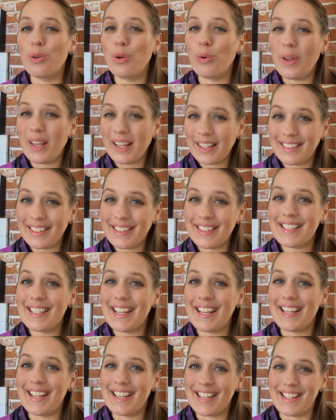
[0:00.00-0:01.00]
New England
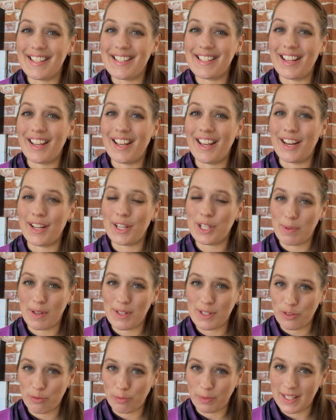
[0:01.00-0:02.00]
is an
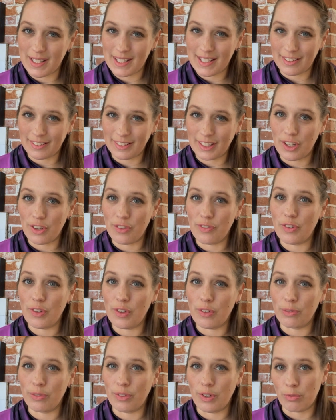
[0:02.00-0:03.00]
expensive place to live
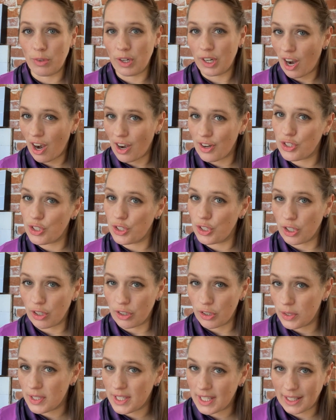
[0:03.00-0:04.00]
in regards to your
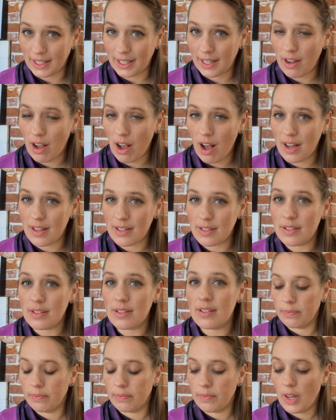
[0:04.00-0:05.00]
utility
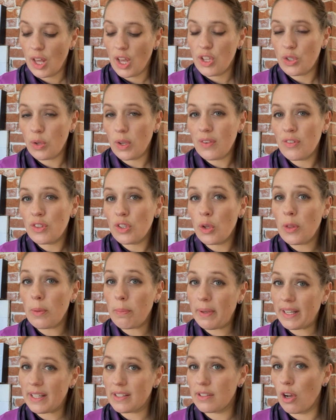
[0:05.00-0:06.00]
costs. So even though the
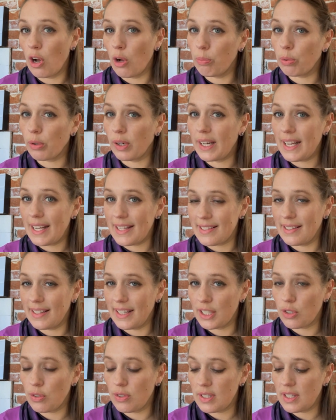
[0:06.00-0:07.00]
biggest culprit is
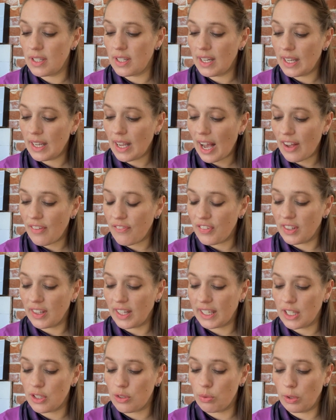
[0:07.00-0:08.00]
electricity, I feel
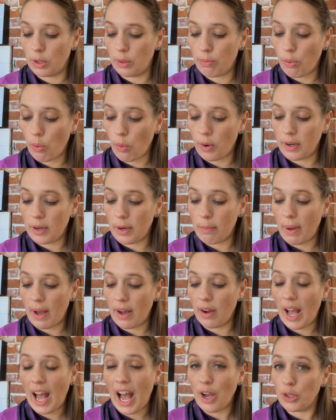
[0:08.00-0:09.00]
like it's real important
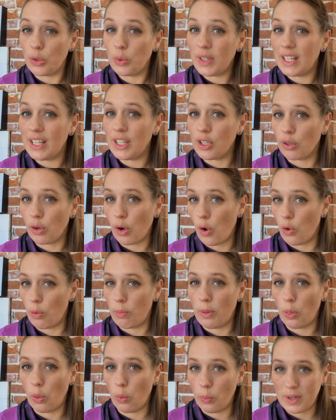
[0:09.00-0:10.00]
about how you heat your home
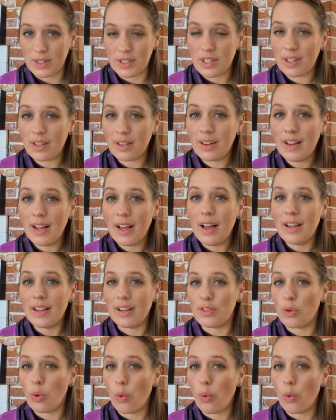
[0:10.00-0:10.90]
in the winter because